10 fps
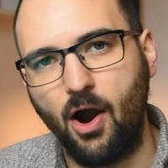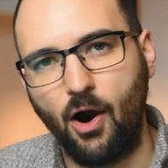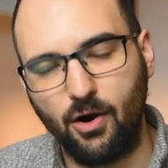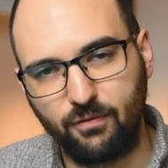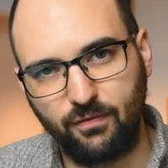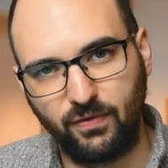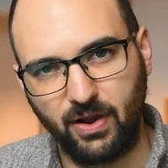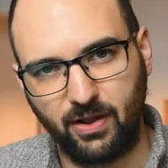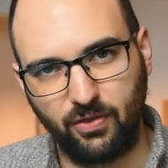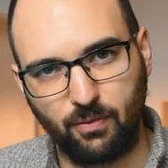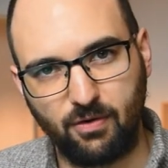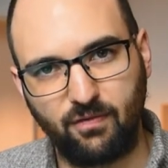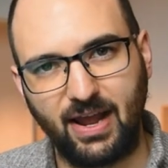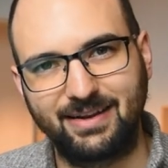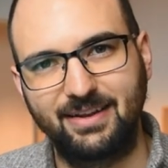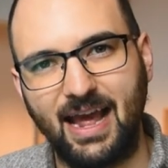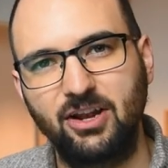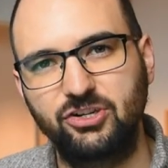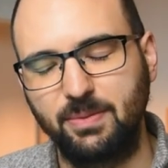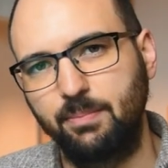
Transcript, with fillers: of the reflected energy.